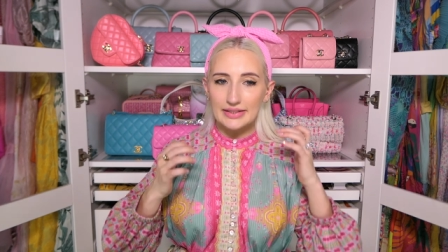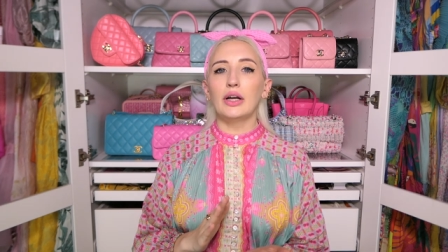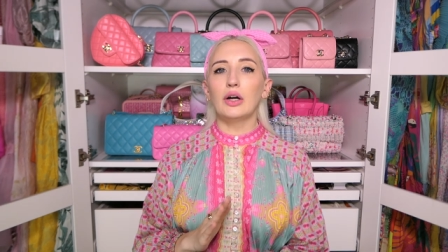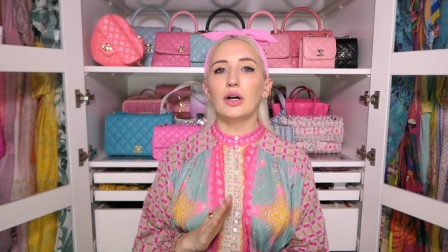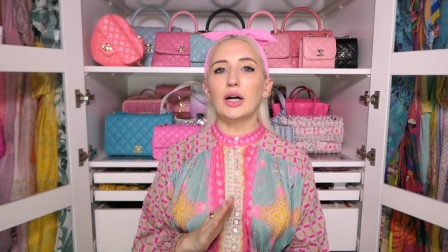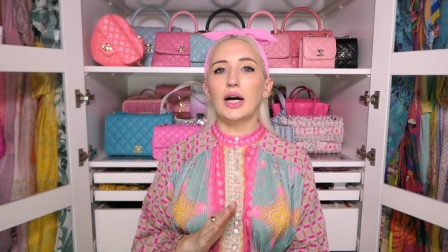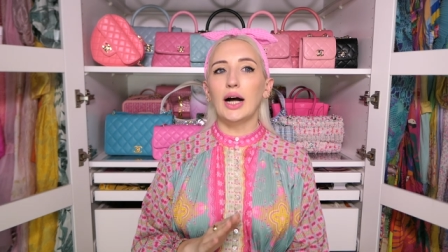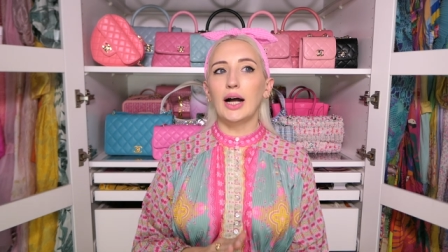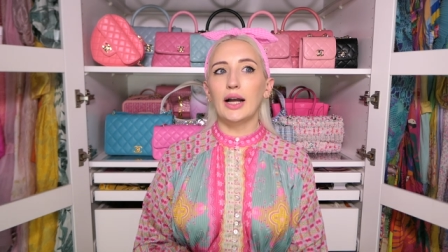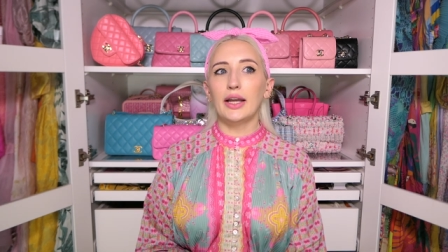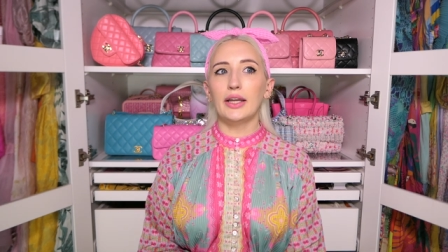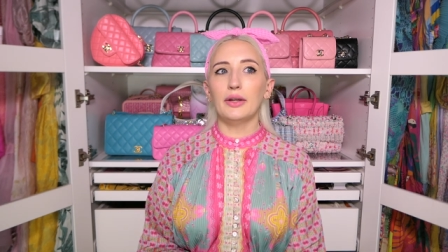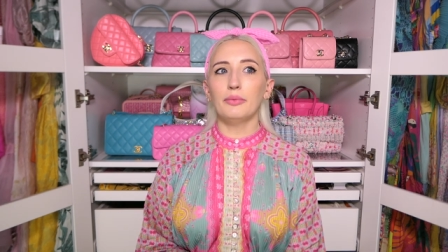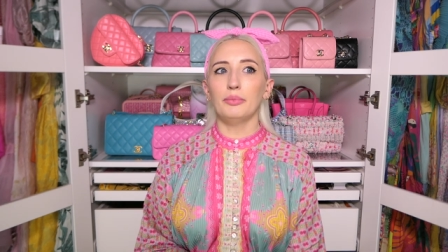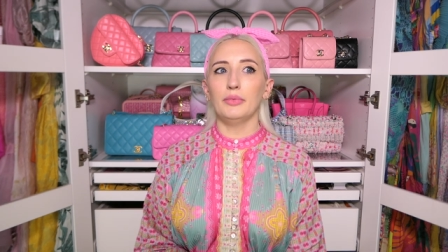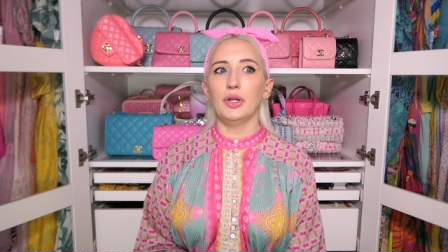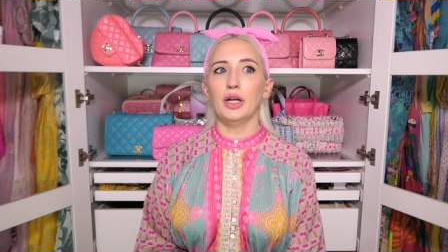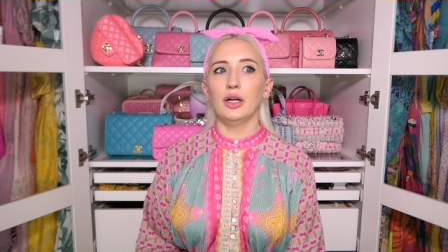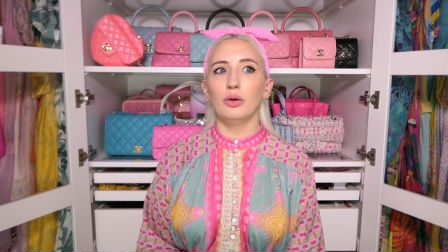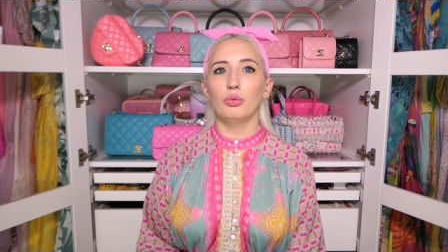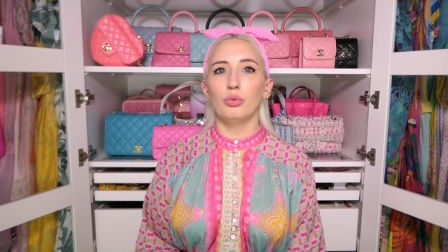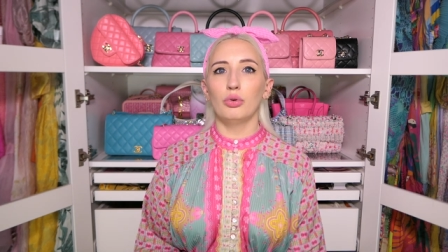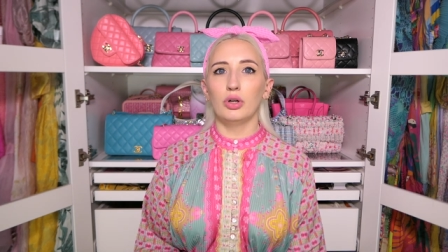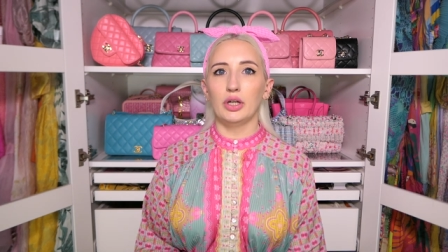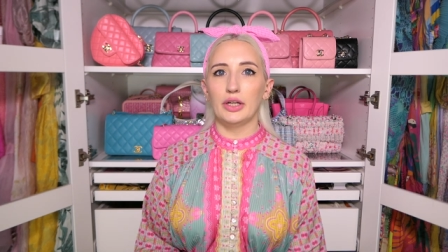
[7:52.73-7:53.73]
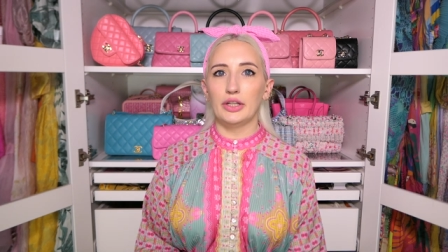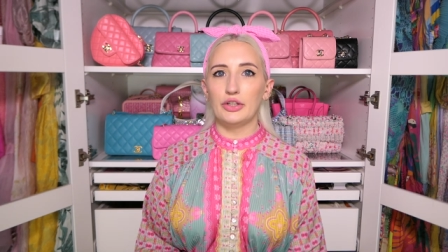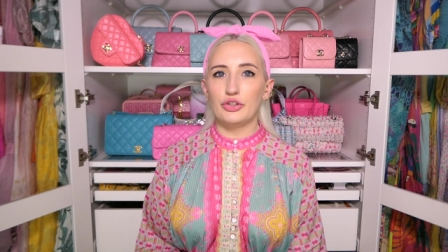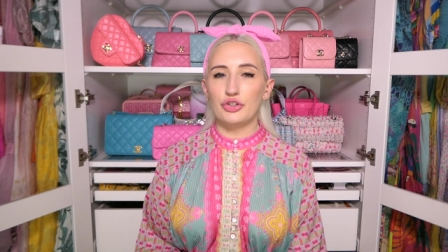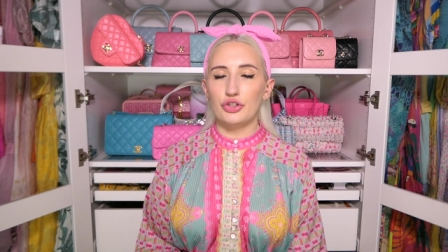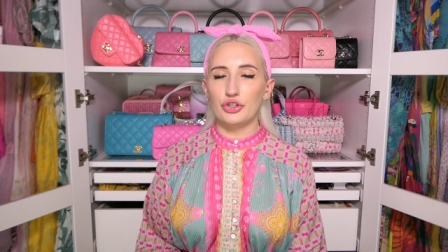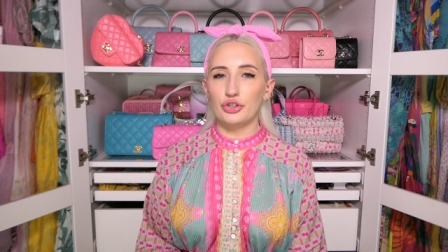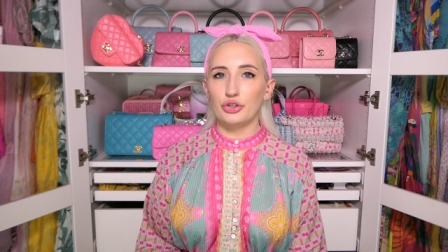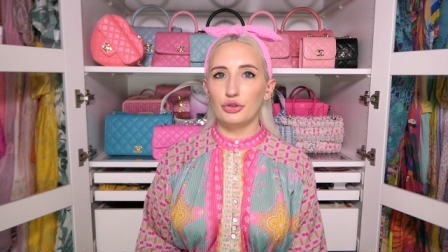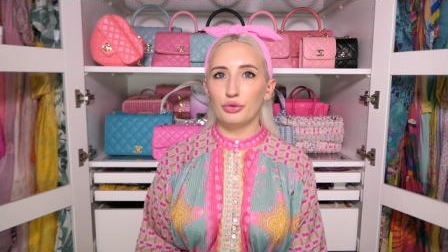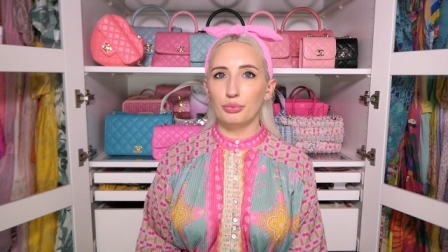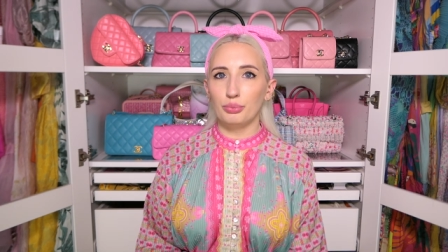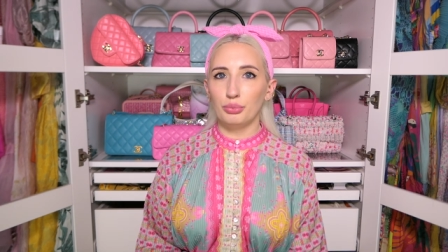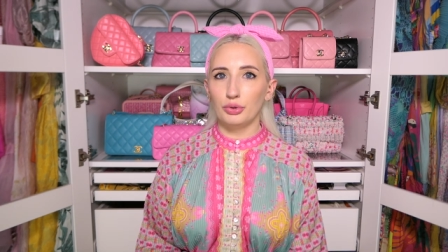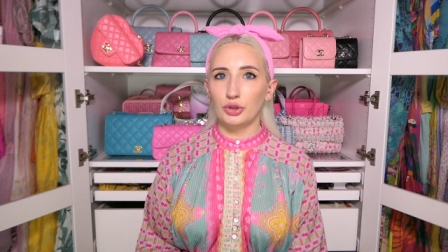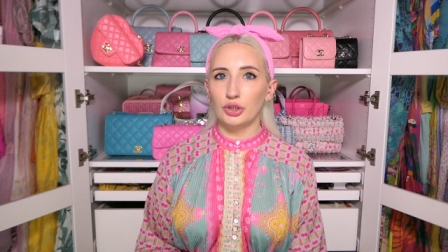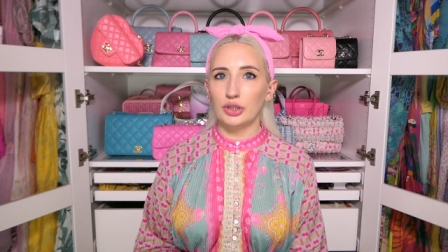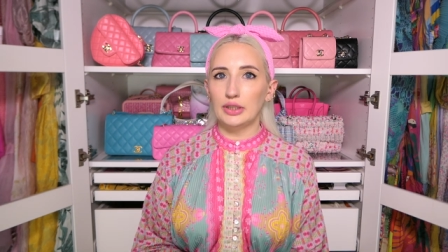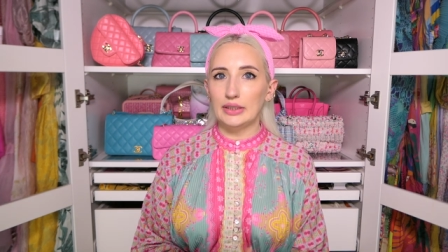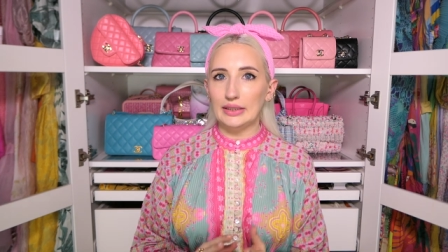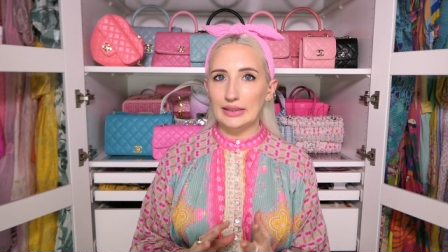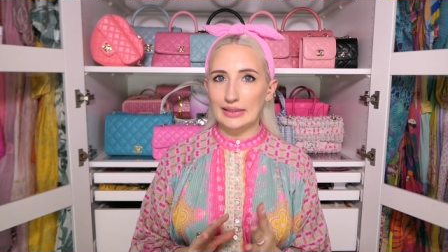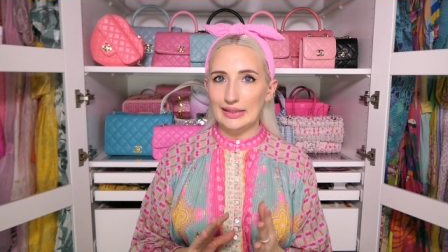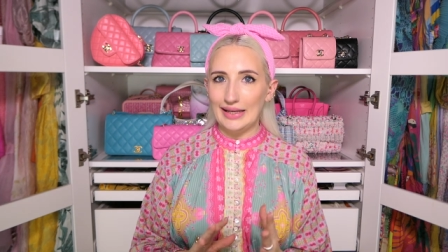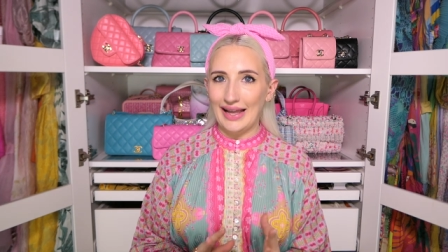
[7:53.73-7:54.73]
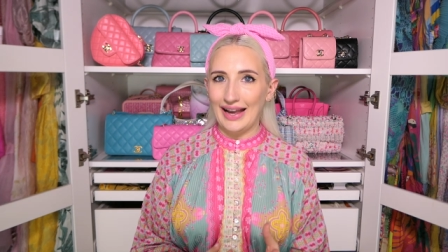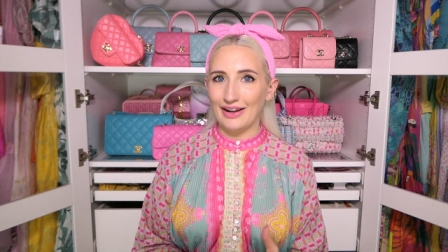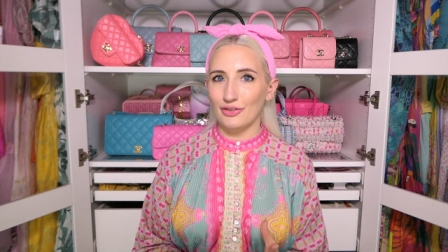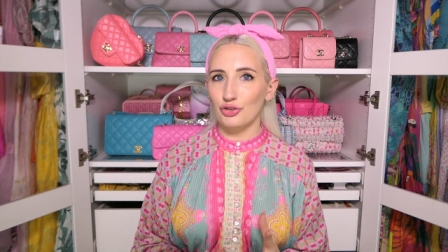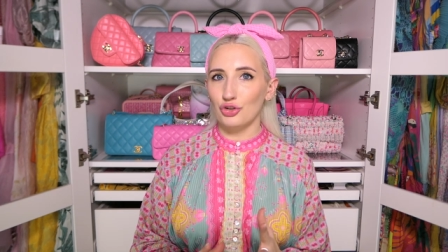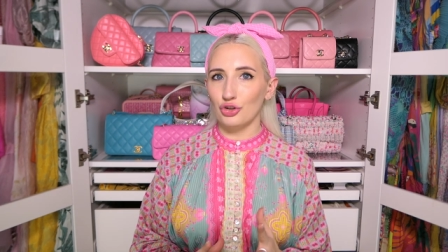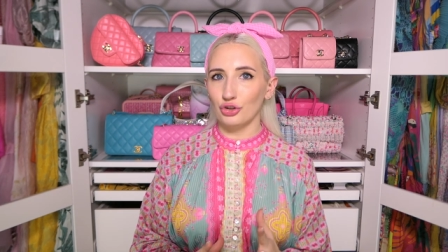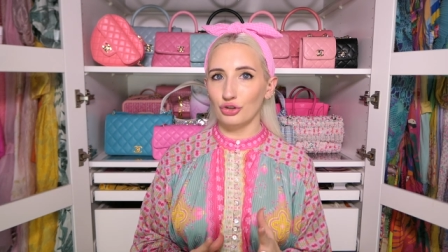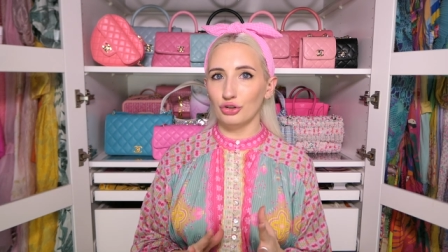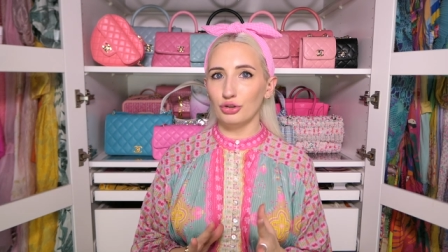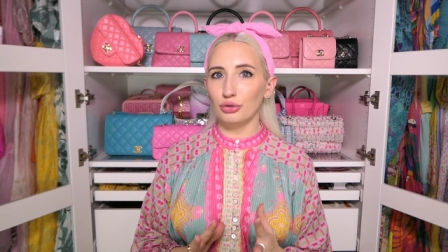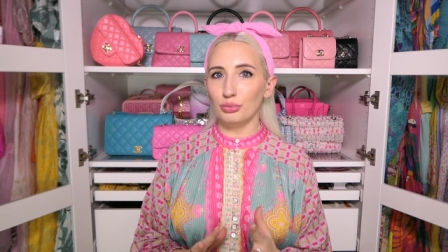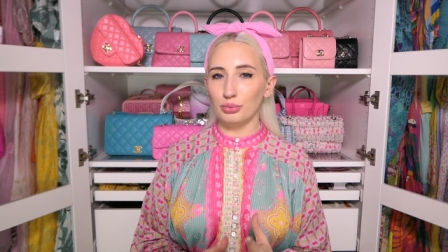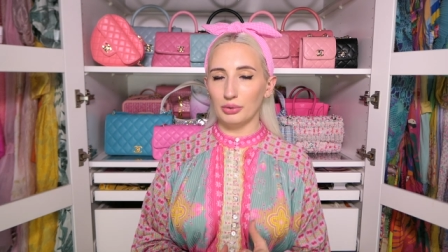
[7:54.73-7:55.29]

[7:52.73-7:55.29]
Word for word: Now I am not one to put natural